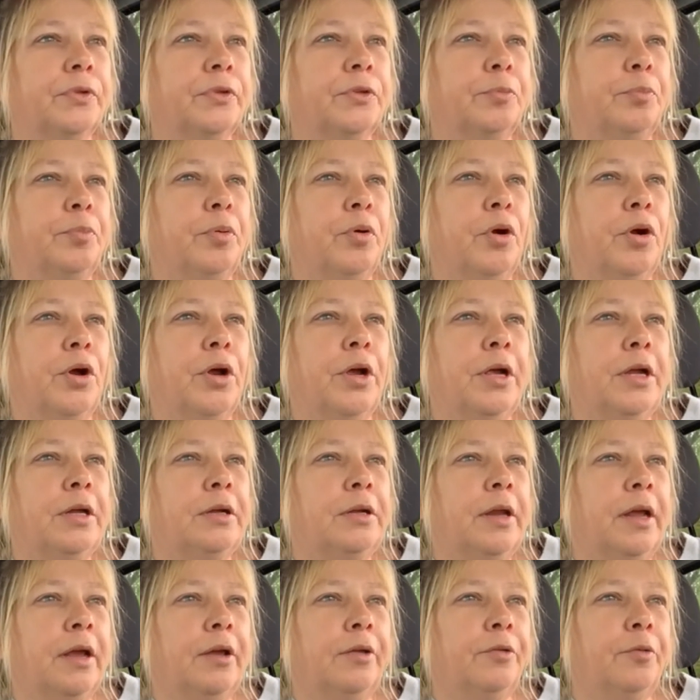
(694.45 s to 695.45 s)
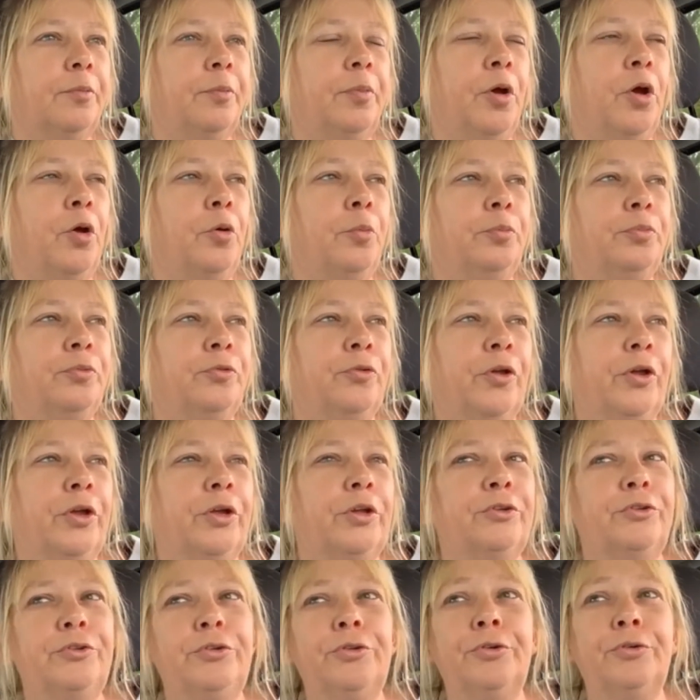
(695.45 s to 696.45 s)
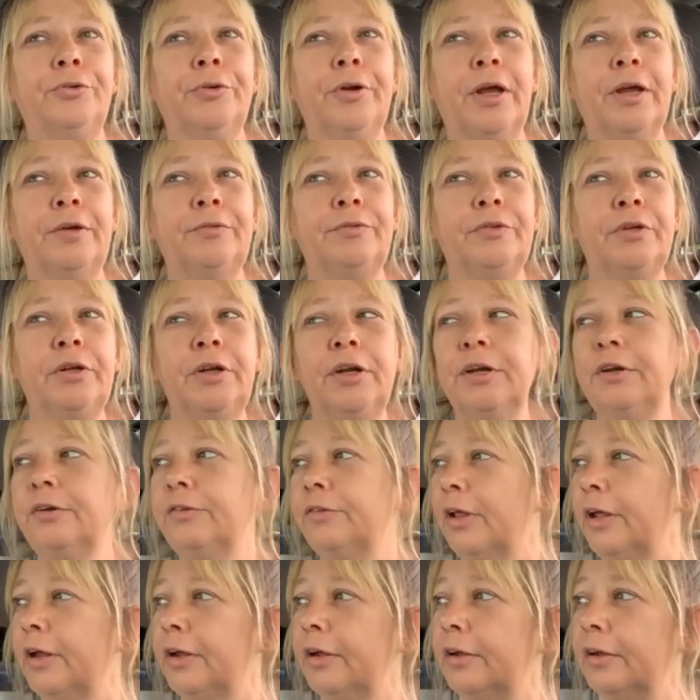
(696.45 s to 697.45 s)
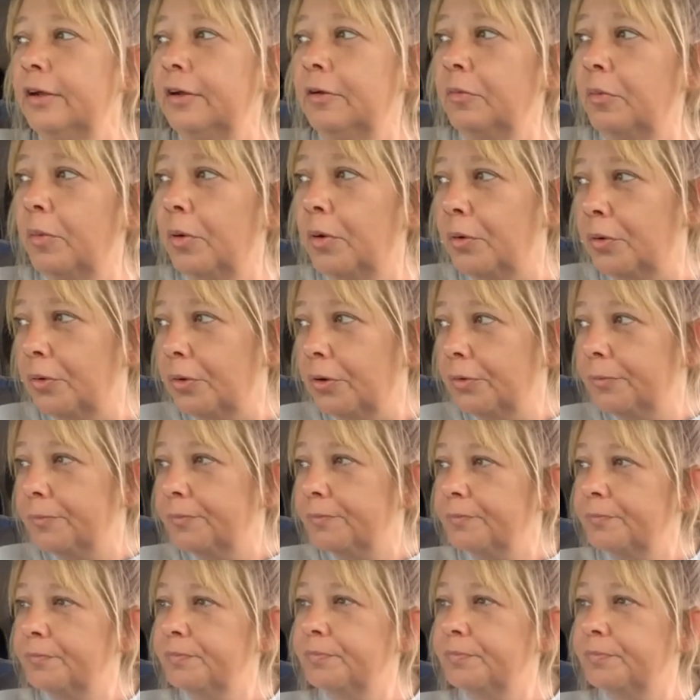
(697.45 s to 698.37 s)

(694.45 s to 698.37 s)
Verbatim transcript: to pray. Now the Pope's saying you don't have to do that anymore.